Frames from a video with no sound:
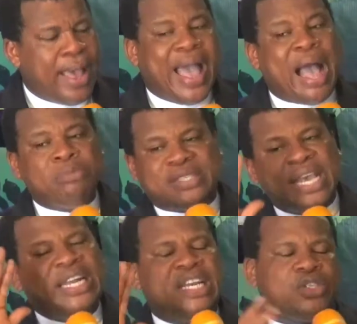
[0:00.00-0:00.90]
I'm saying
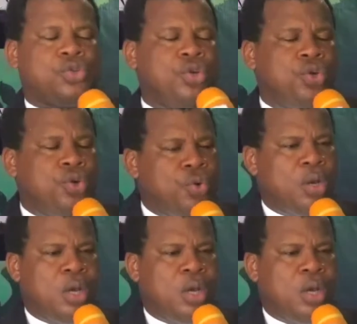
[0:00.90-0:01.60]
this to you.